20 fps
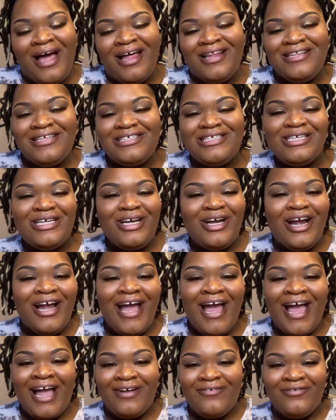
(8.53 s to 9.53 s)
This your girl
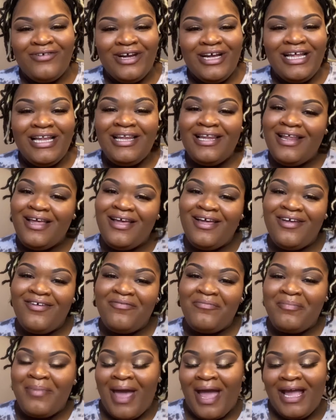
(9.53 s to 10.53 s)
Africa Love
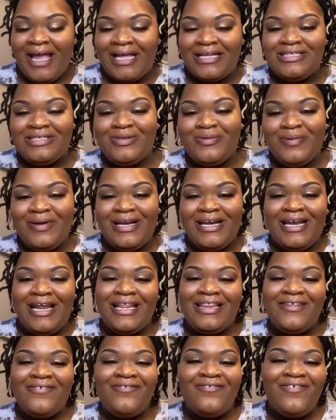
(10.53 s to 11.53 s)
back at you with another
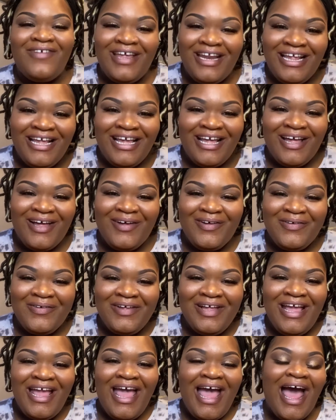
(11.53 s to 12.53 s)
video.
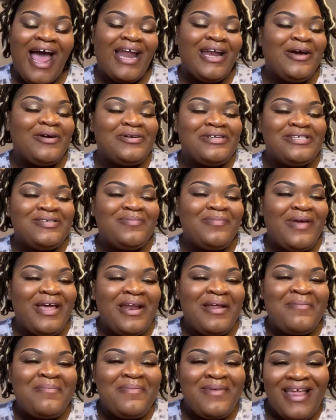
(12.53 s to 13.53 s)
I know it's been a
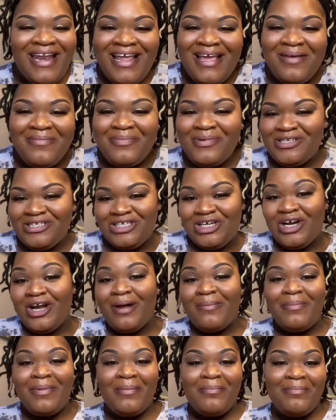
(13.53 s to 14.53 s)
minute, but your girl
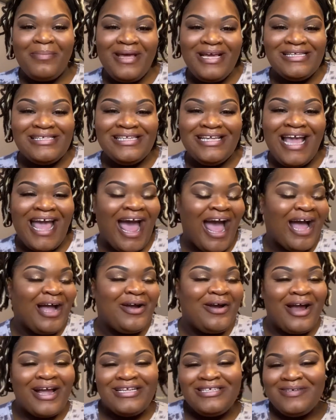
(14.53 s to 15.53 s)
been busy. I
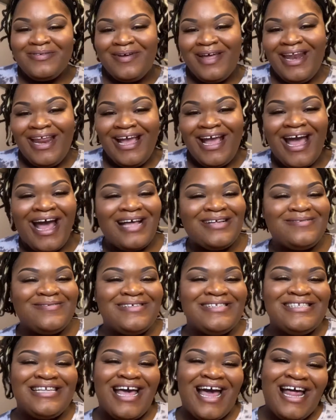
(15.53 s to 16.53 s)
graduated
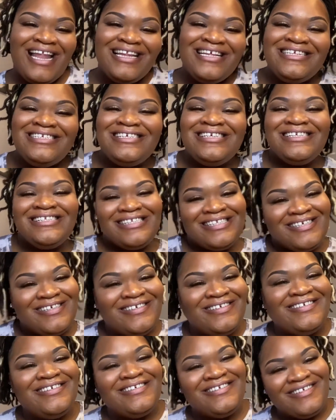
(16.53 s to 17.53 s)
cosmetology
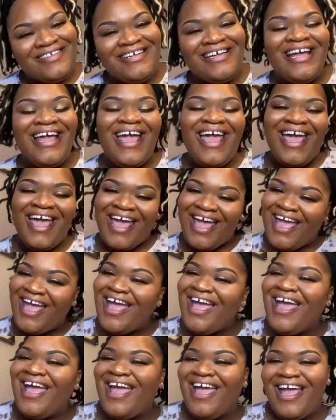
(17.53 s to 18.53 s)
school.
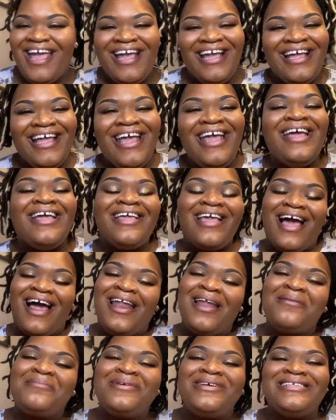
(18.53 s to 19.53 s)
Hey, y'all, I'm
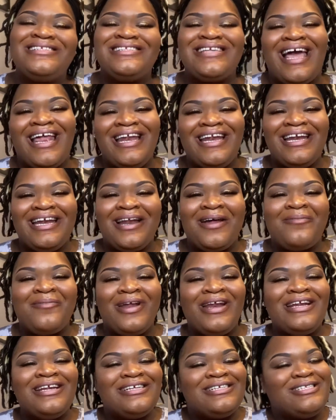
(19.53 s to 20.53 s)
excited and I'm ready
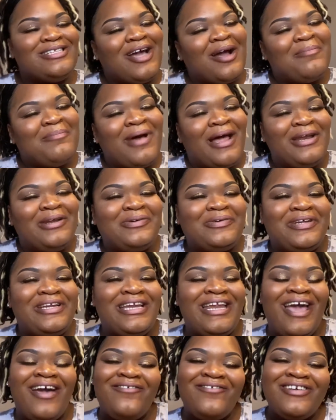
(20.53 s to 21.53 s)
to start my new
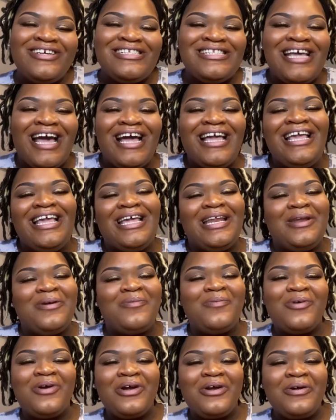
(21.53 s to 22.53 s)
endeavors out here in the
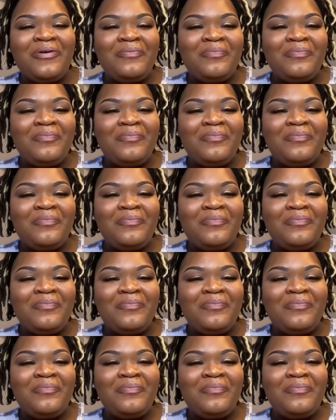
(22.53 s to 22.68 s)
world.